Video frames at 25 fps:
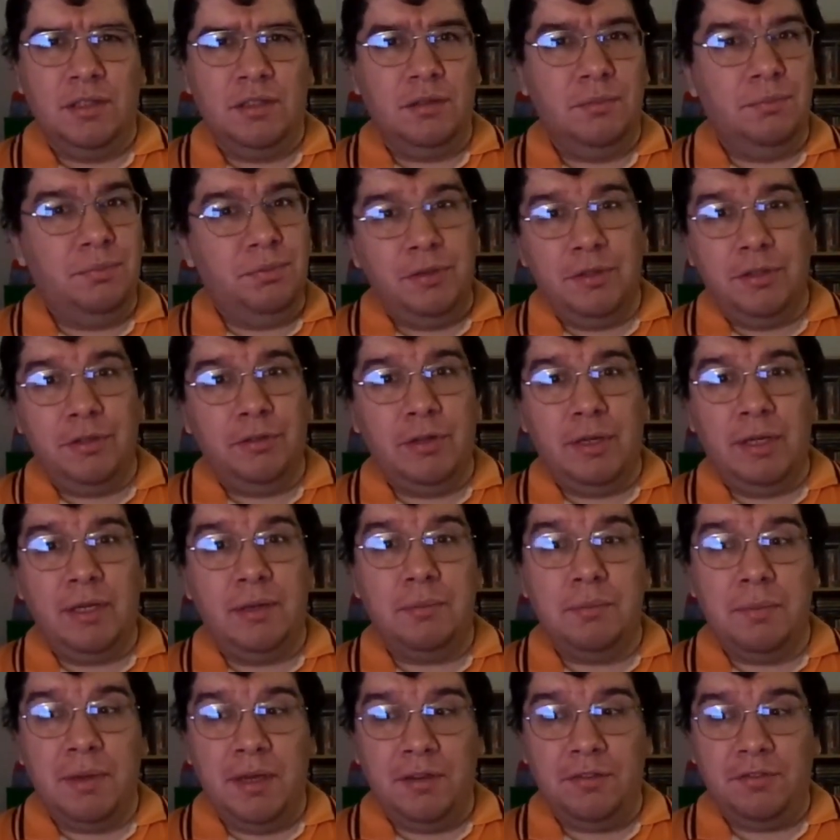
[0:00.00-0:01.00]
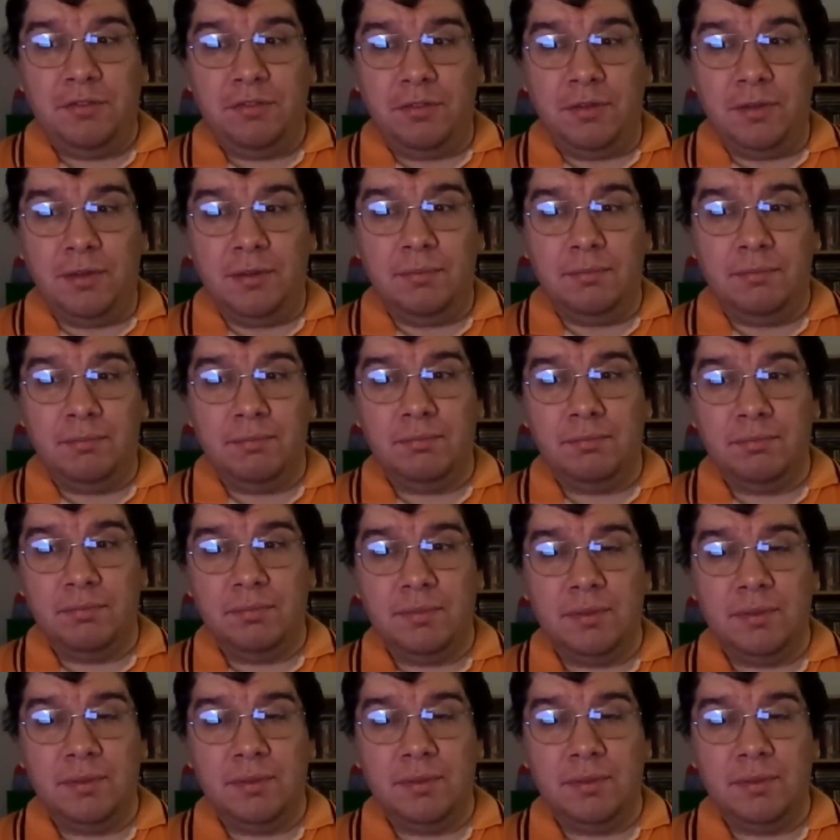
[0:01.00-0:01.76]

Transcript: computer animation,